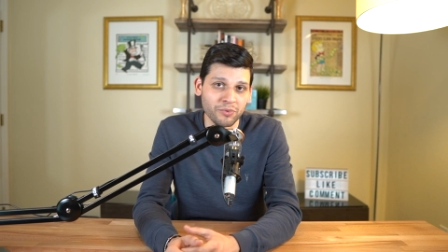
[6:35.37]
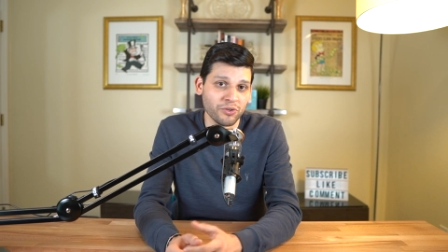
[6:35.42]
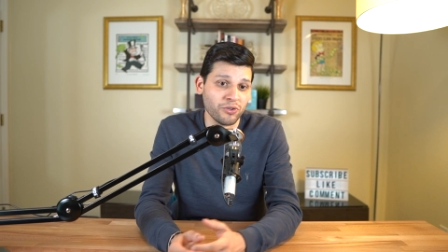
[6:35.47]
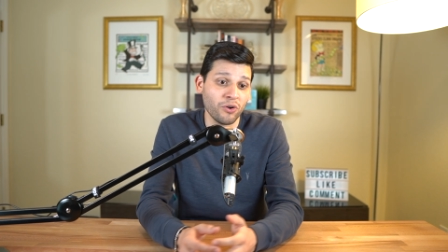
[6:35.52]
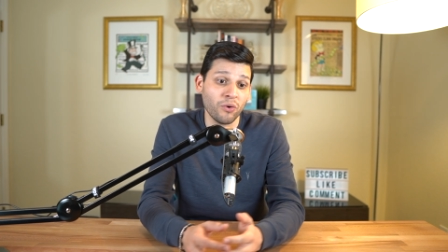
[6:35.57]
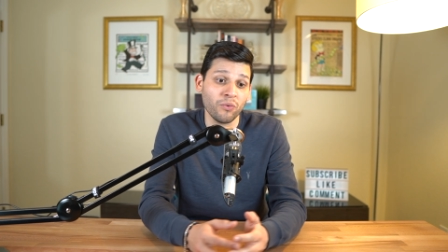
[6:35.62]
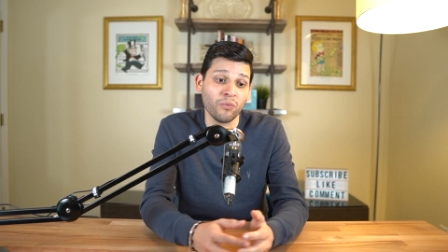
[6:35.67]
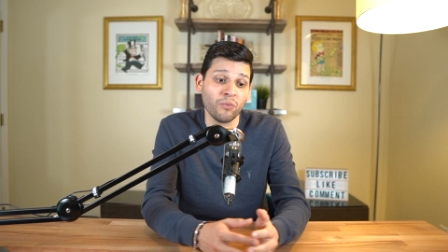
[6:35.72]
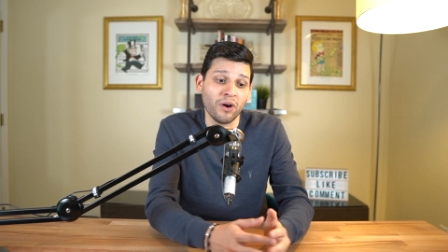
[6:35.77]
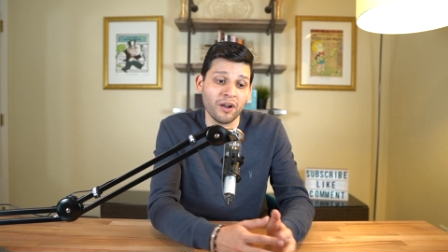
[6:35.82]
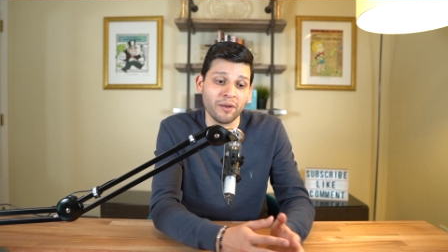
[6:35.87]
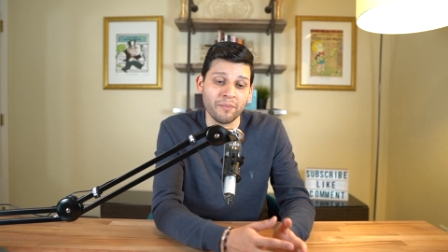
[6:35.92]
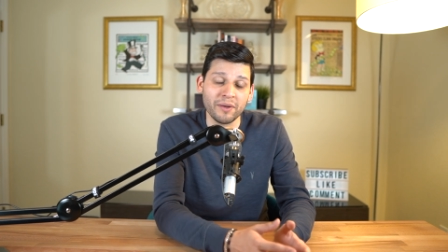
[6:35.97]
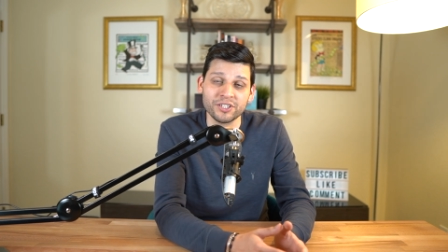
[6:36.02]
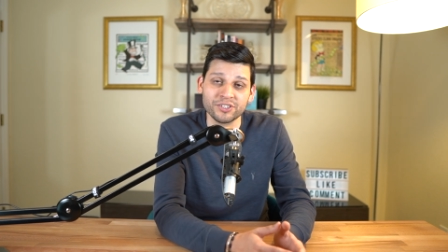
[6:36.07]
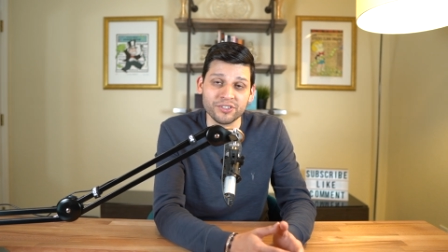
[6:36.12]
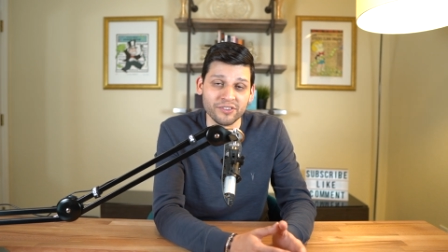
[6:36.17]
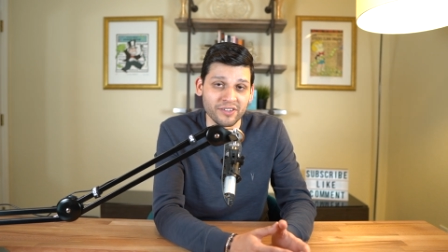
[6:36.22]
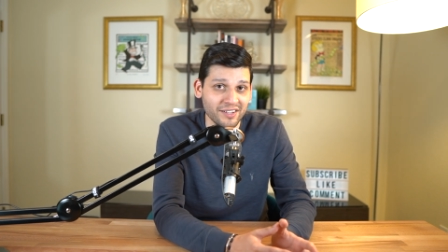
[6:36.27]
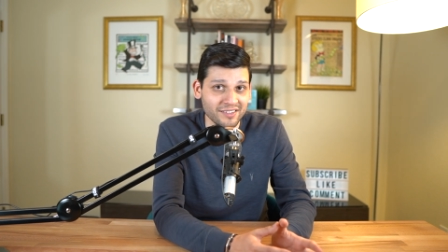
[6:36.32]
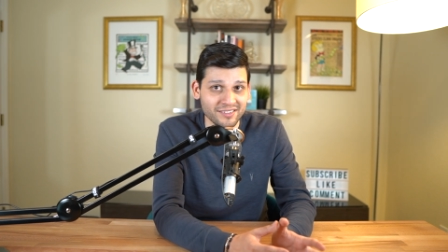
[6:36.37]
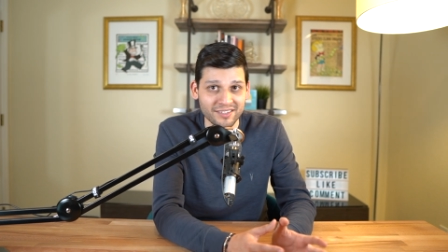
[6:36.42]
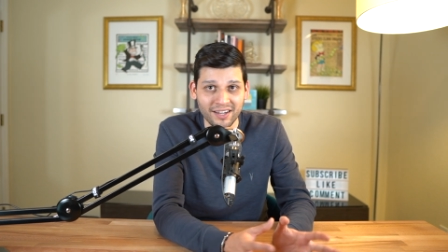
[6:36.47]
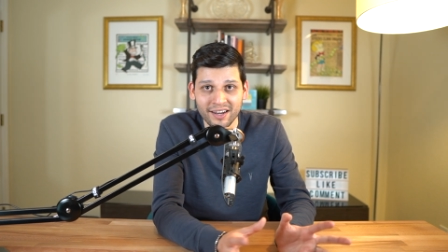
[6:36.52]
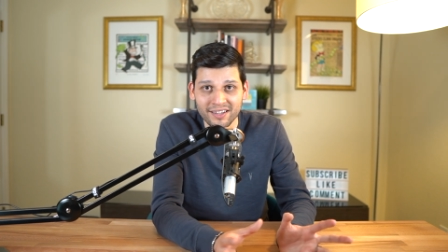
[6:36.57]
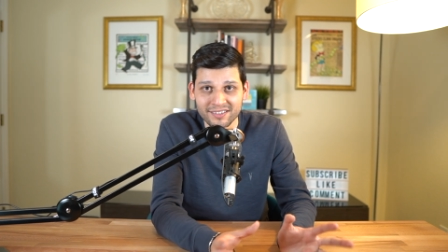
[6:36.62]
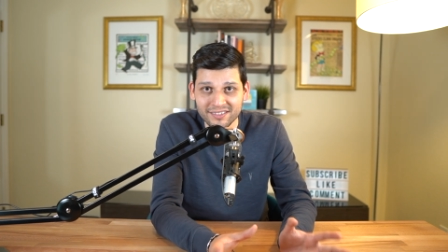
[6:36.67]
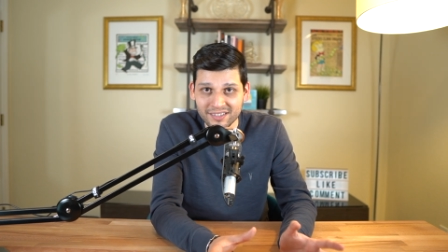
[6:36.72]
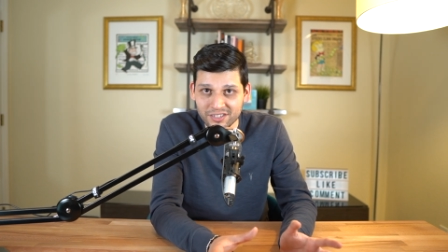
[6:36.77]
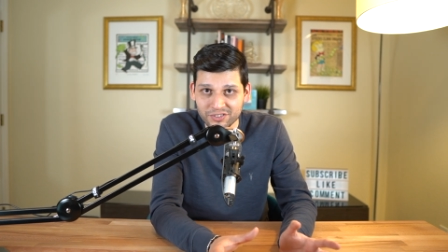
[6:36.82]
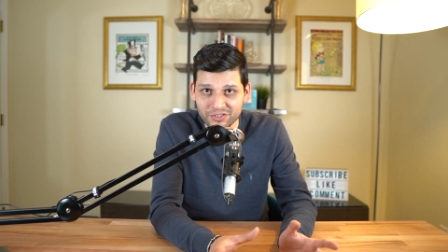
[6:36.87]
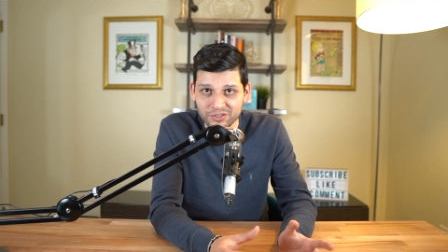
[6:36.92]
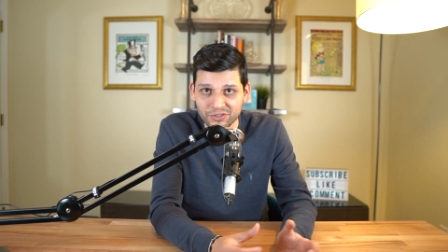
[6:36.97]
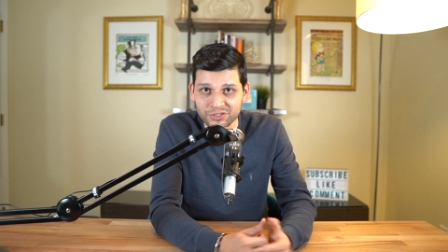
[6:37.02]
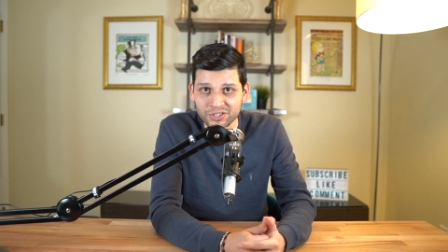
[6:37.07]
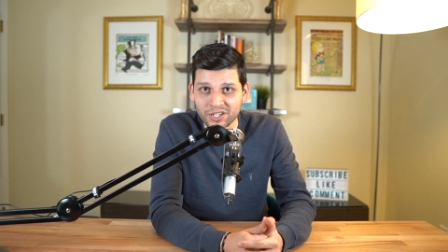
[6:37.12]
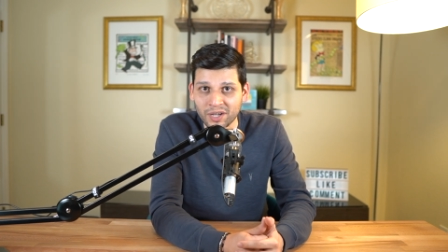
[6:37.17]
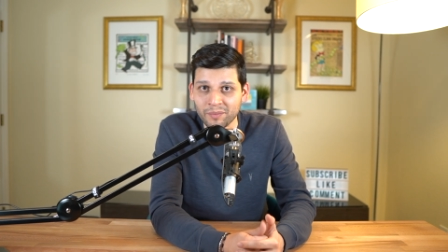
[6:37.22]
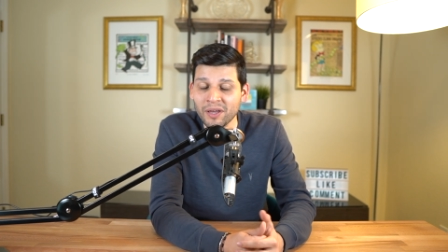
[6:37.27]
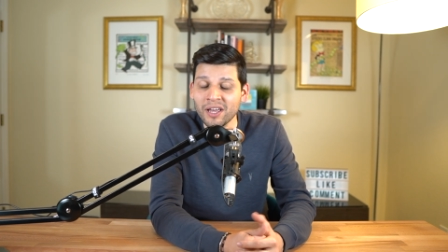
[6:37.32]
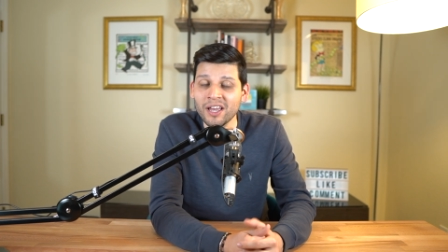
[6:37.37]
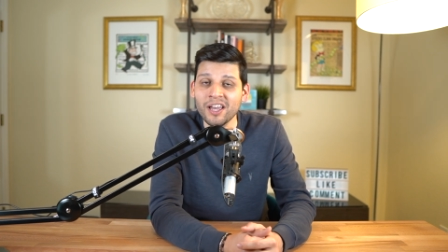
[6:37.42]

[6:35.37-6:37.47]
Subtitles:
You don't want to make sure that it's not a seasonal job.